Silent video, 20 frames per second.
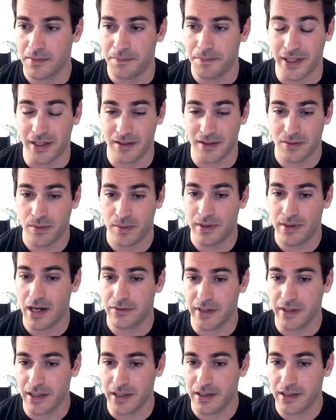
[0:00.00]
Because without
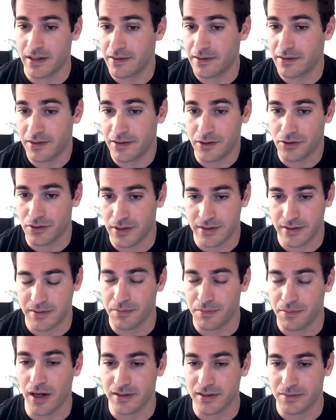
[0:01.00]
data, it's
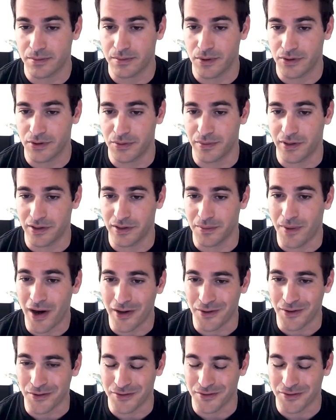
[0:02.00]
impossible to build a model.